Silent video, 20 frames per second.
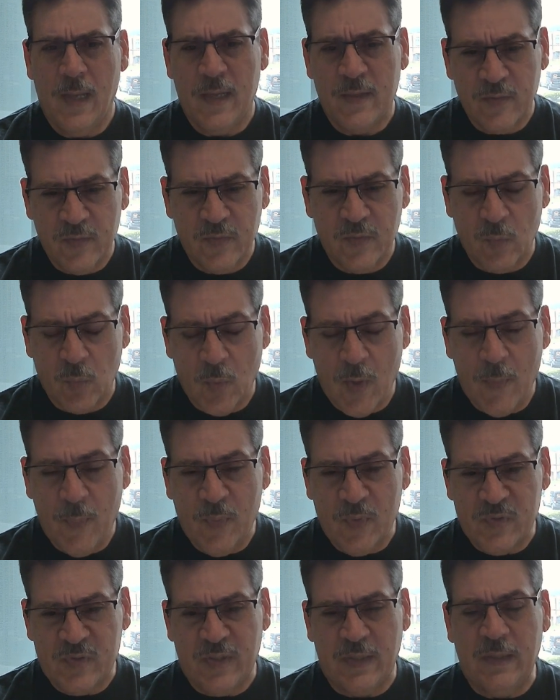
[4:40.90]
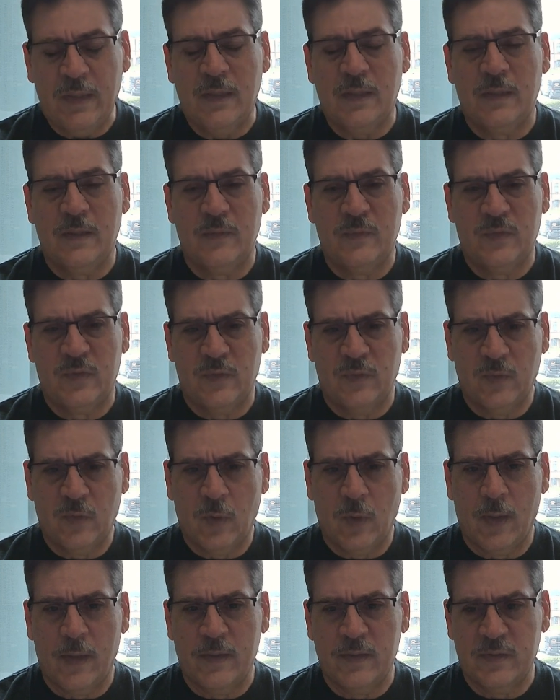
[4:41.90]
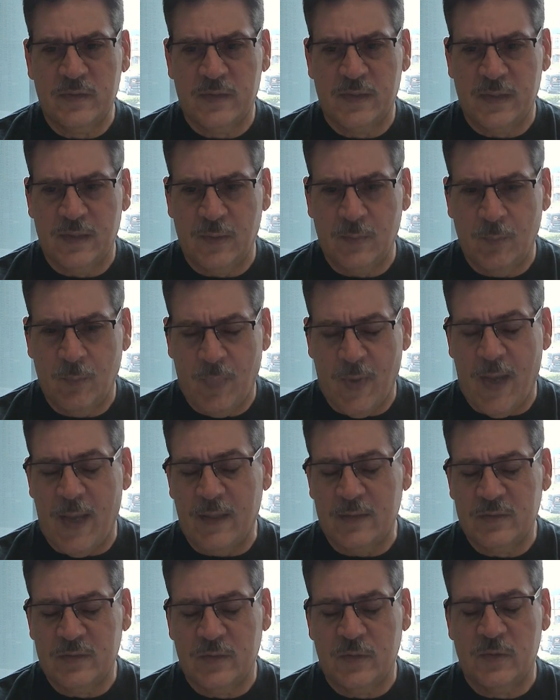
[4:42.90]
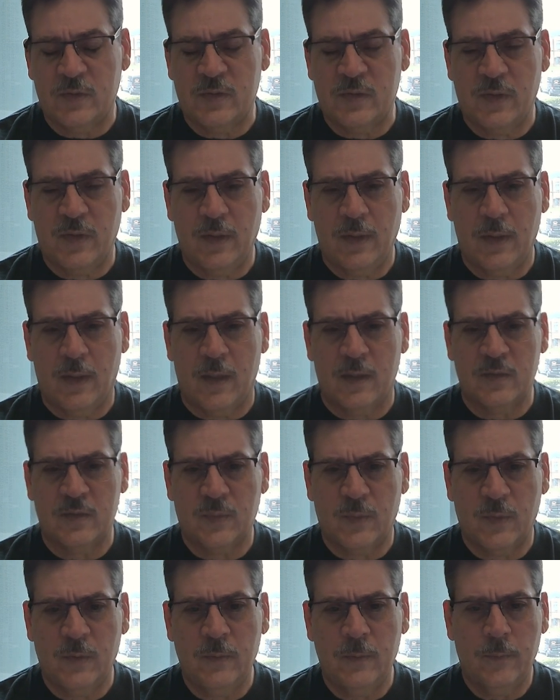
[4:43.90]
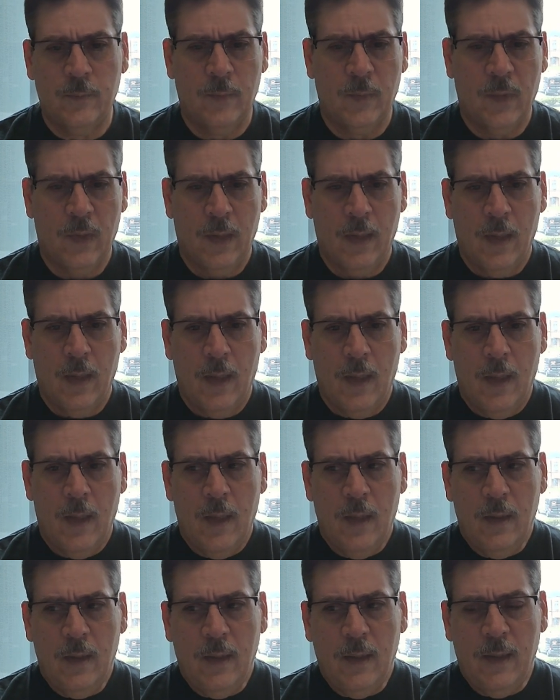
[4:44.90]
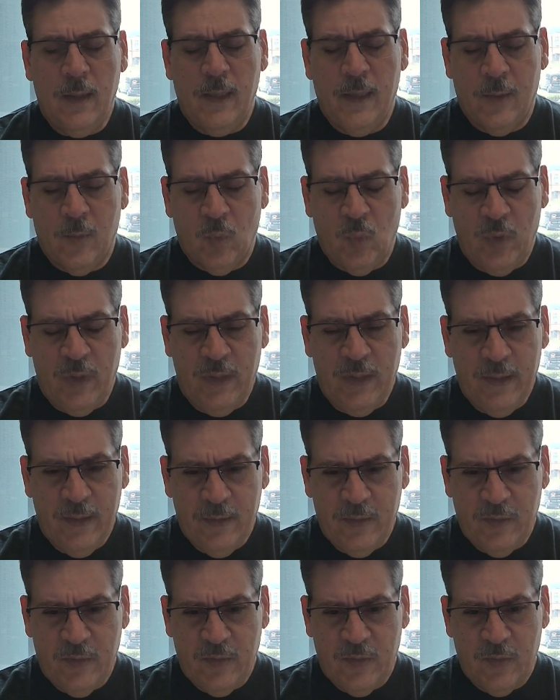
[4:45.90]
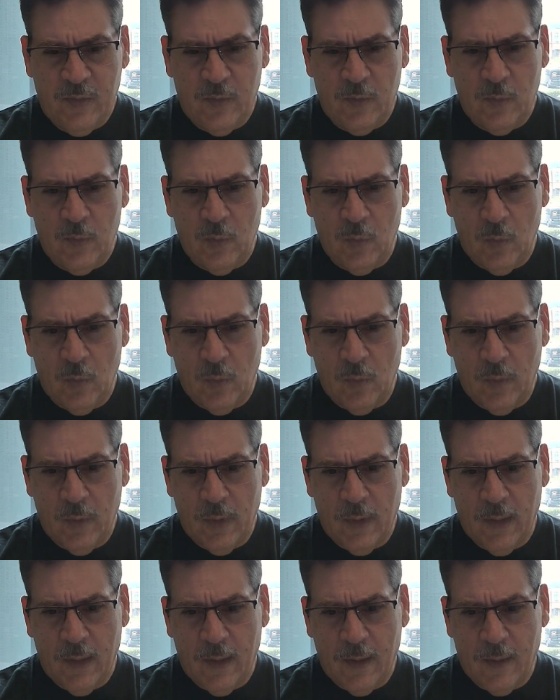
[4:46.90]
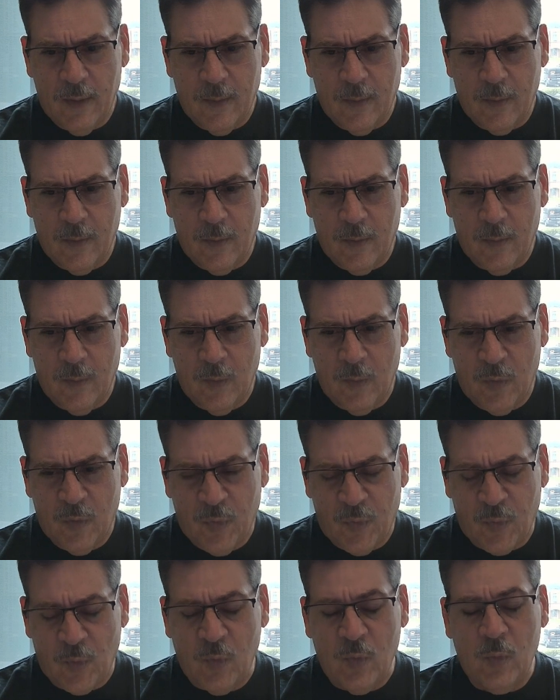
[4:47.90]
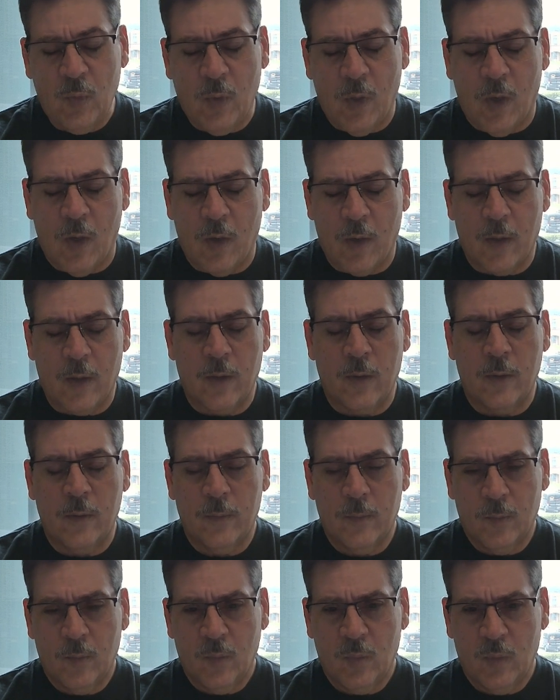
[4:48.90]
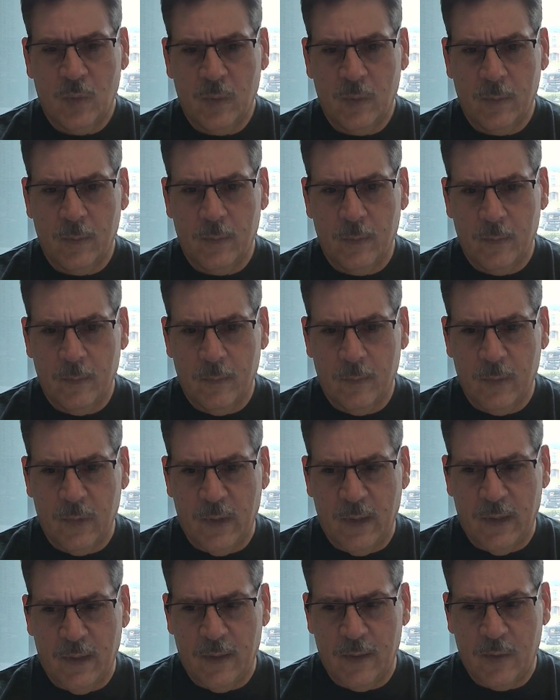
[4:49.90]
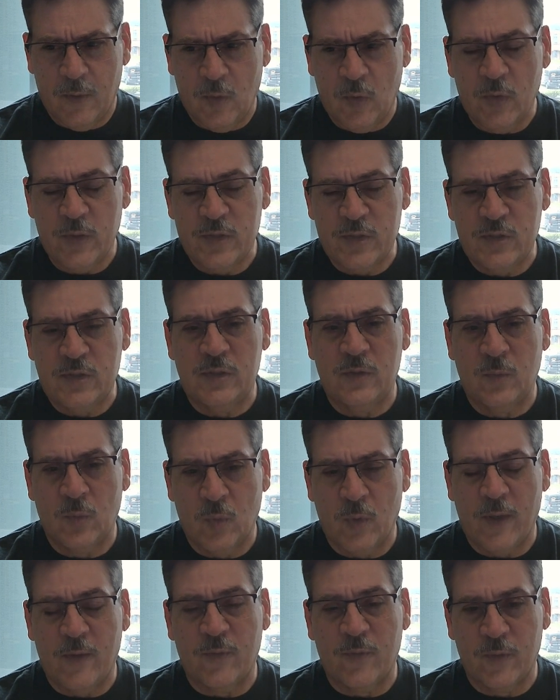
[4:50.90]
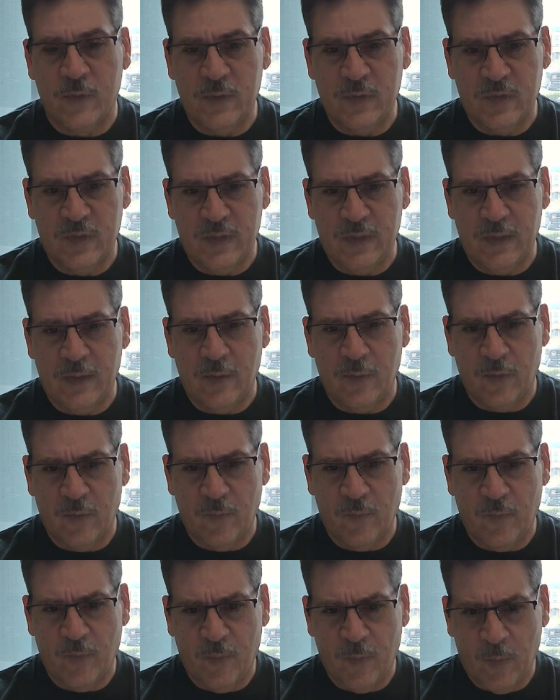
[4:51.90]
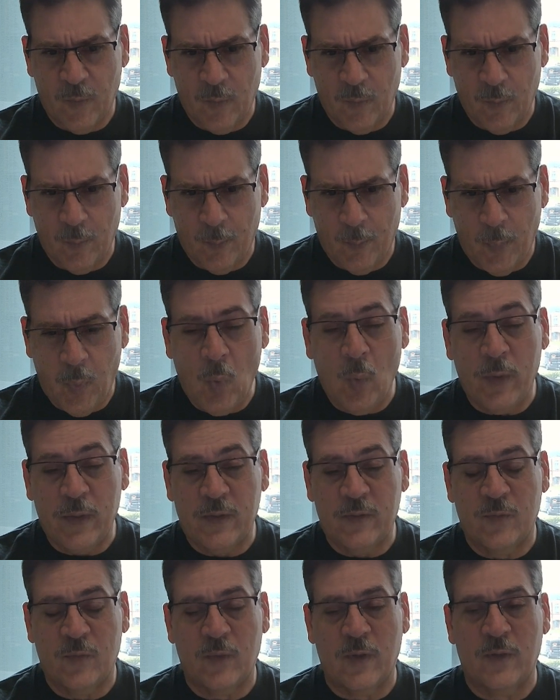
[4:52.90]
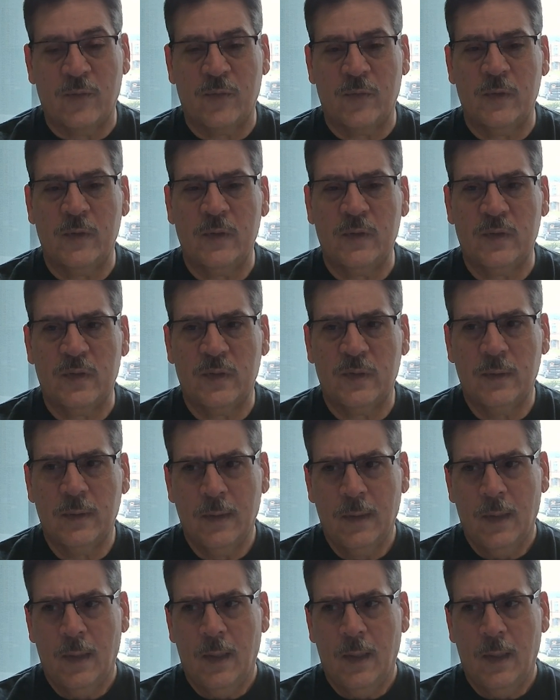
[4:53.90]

as the representatives of Christ, the ambassadors of the gospel, and we need to, uh, through our uh, Christian reference, you know, point of reference.